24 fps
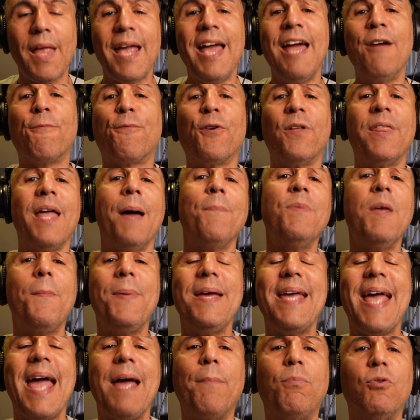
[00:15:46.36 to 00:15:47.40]
and for them to
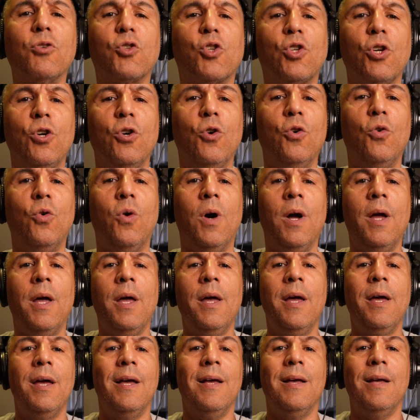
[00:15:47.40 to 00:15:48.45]
be able to,
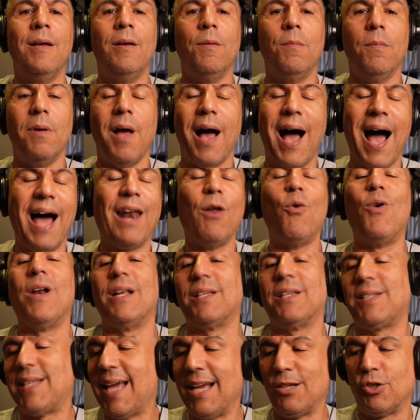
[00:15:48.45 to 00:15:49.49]
I don't want
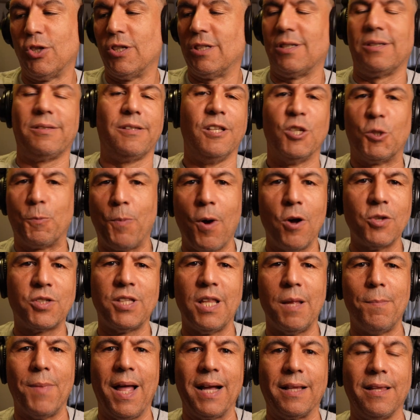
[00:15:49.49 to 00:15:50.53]
to say just dispose of
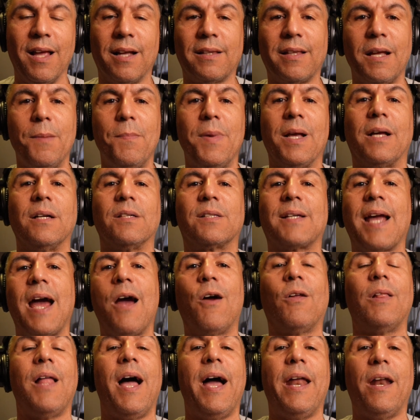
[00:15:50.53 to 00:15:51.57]
them like nothing, because
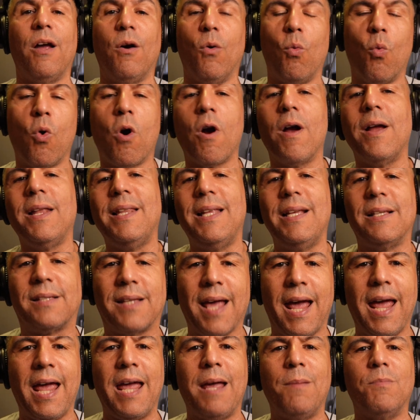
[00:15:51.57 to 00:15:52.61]
Carolina were in these
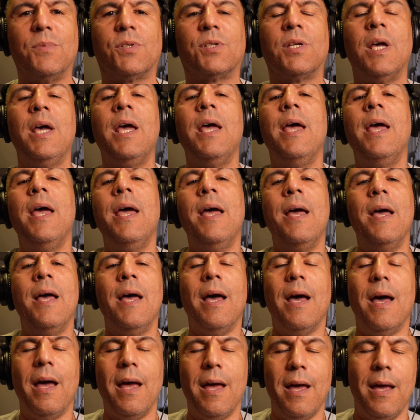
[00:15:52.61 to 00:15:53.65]
games,
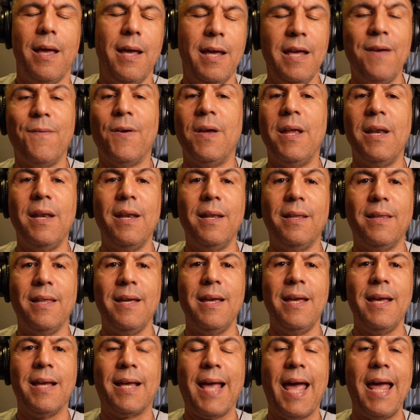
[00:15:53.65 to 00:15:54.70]
even
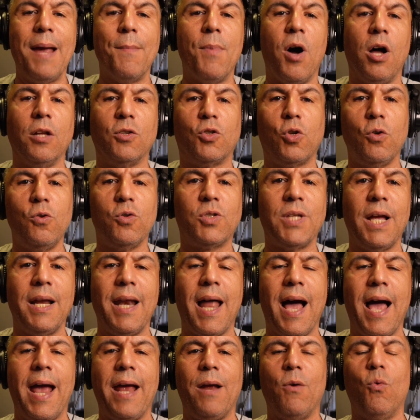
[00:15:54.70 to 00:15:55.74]
the game on Tuesday
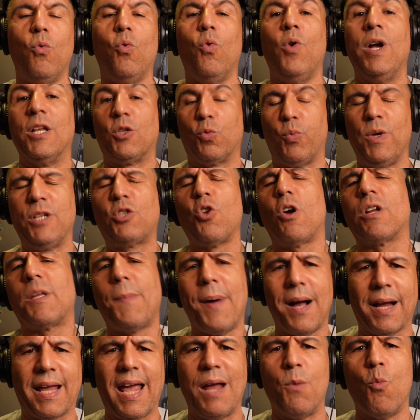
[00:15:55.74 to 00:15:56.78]
night, which we talked
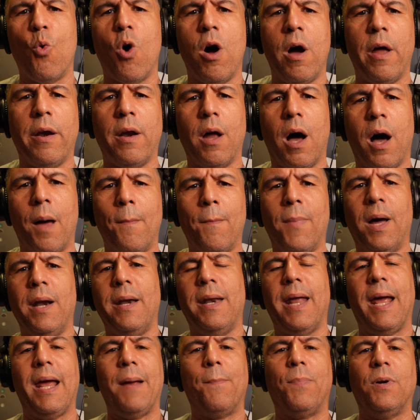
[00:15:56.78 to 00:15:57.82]
about game one on
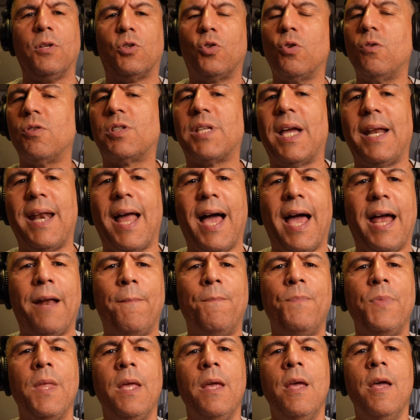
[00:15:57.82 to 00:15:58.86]
Monday, but Tuesday
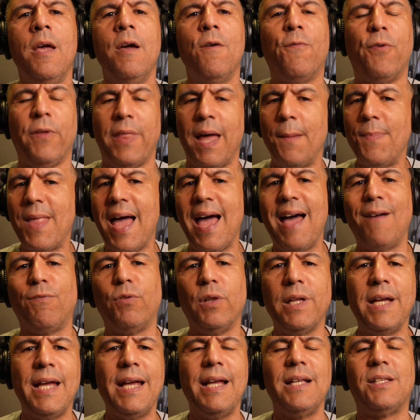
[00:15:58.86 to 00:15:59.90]
night, for them to have
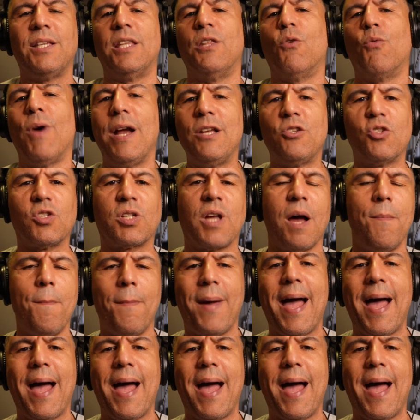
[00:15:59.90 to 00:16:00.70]
leads and the Rangers come